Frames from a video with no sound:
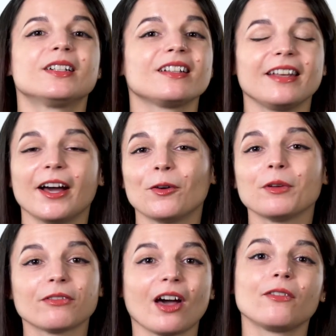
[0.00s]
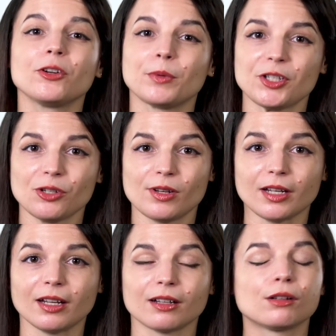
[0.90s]
Now, we've covered what you
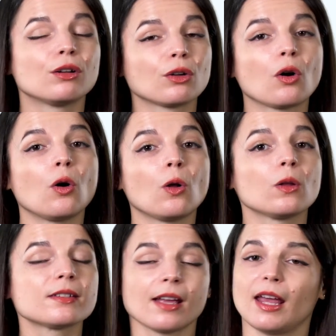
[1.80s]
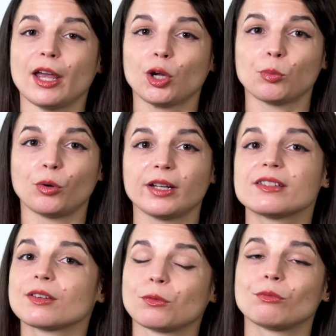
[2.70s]
need: goals, anchor
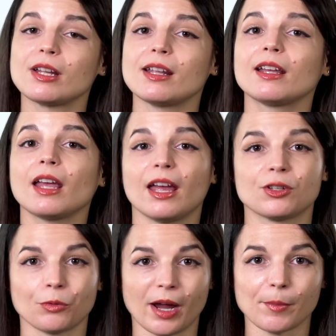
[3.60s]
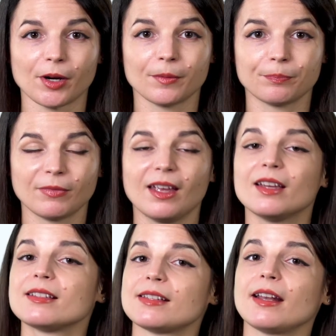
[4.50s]
points, reading, and grammar.
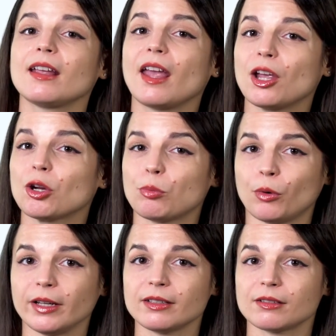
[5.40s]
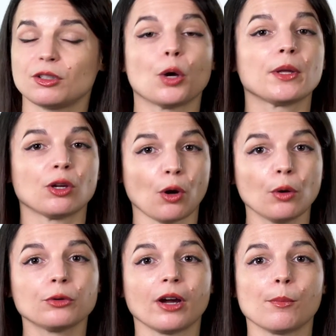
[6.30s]
Setting anchor points, knowing your
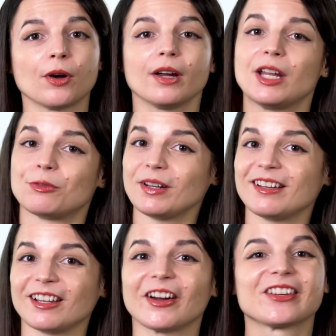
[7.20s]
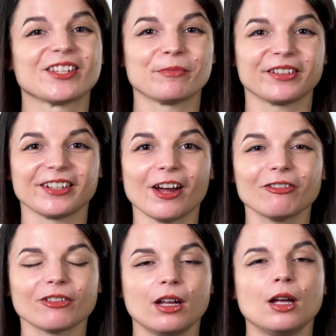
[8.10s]
own grammar, and reading are simple enough,
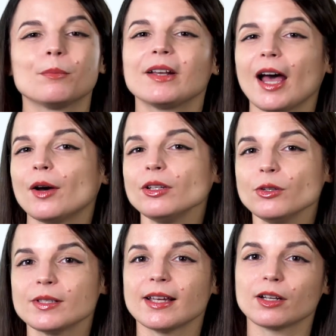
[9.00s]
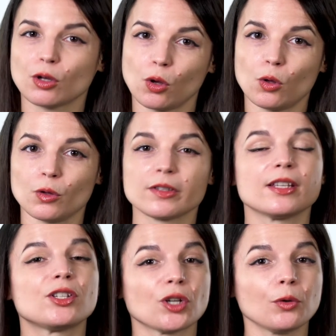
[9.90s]
but how do you set goals
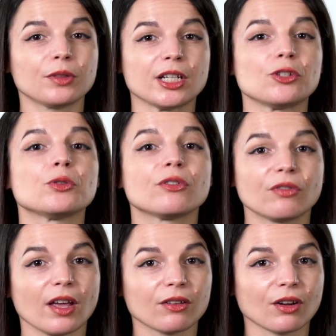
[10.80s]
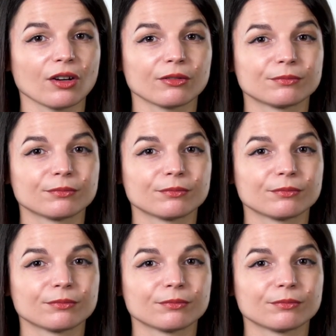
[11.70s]
that don't lead you to failure?